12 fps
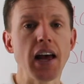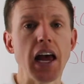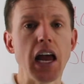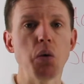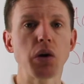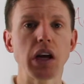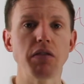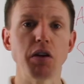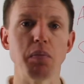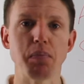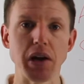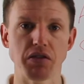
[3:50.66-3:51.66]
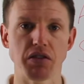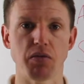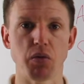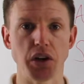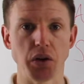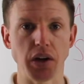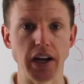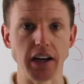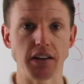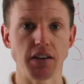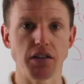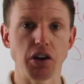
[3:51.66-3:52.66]
it will give you bits of what you
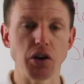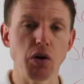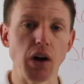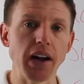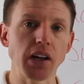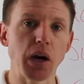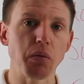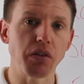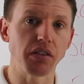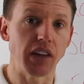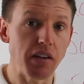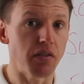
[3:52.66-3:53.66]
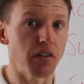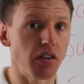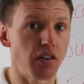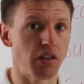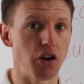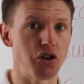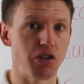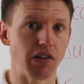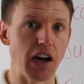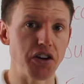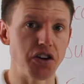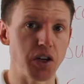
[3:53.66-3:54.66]
need. So you'll end up with different social
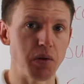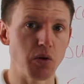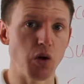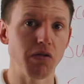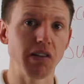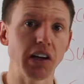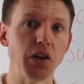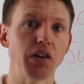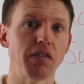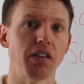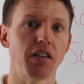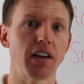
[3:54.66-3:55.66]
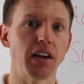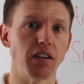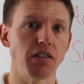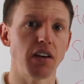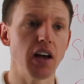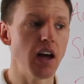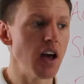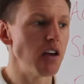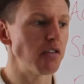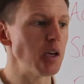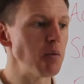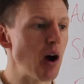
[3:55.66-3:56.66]
relationships offering you different things.
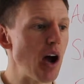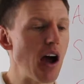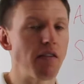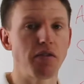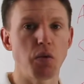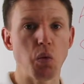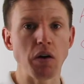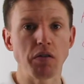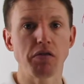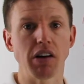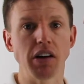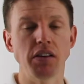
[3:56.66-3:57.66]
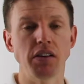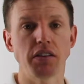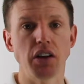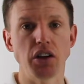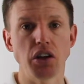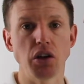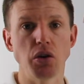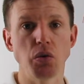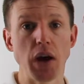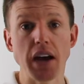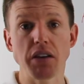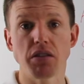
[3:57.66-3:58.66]
So you might have one friend that
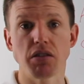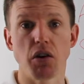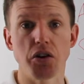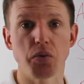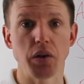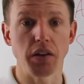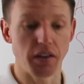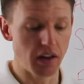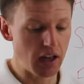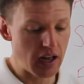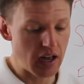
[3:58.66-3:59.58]
you exercise with,